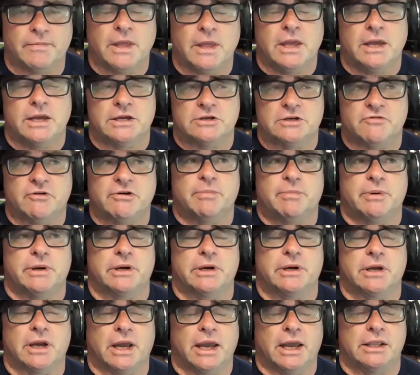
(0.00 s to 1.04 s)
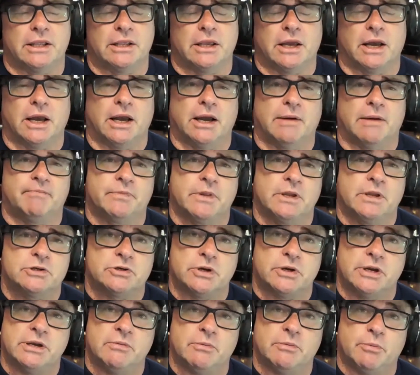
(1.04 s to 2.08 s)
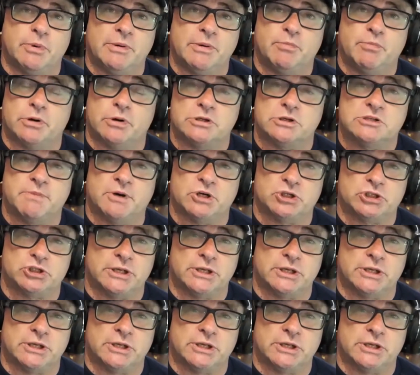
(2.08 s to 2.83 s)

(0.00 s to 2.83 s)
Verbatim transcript: It's very big. And so we put a special